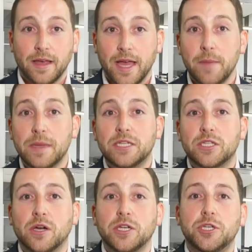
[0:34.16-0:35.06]
Image
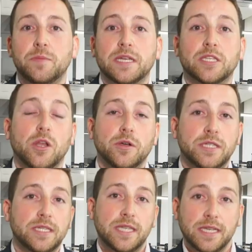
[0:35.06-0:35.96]
size should be as close
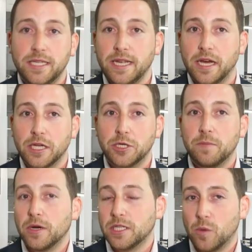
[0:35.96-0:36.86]
to 1600
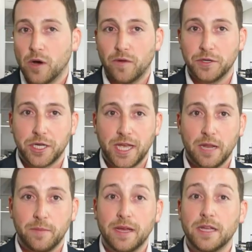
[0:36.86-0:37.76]
by 1200
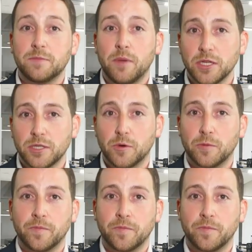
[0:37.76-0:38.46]
pixels as possible.